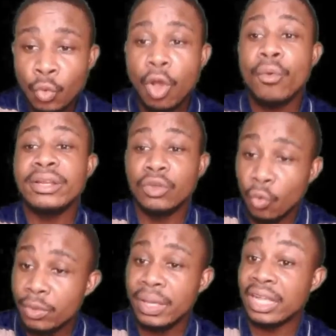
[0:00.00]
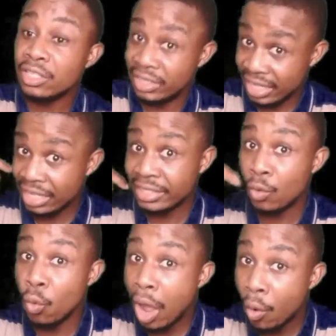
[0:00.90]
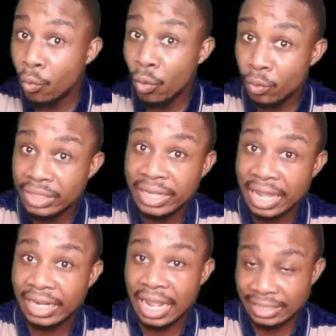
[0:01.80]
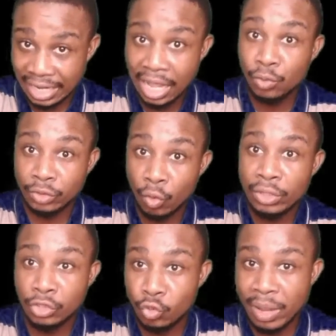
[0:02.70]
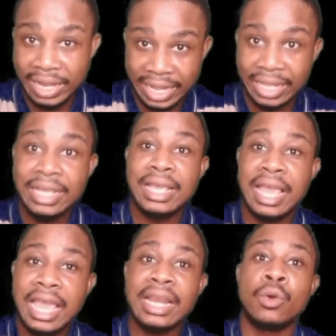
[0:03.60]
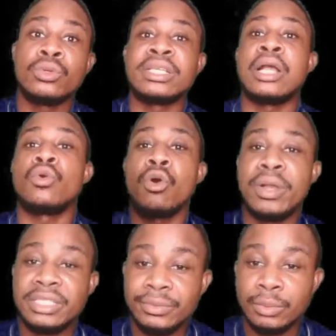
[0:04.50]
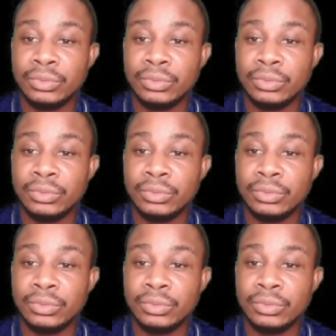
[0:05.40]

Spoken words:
Because already no we be catch say say wow what the kind of that na hu so ni suban ye. And I will say call we chief